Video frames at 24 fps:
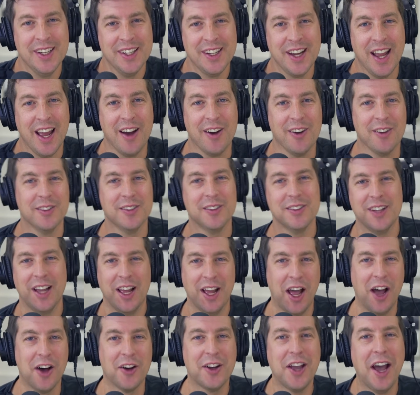Now,
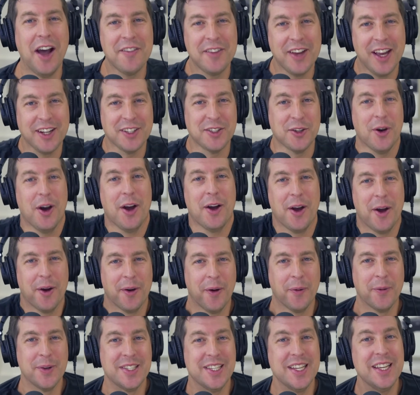I'll caveat. So I,
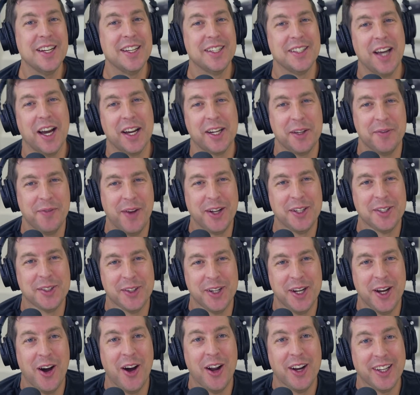I, was in a
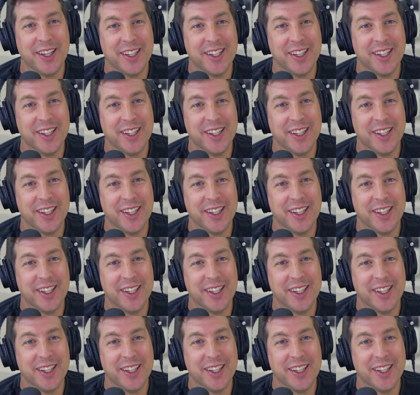documentary on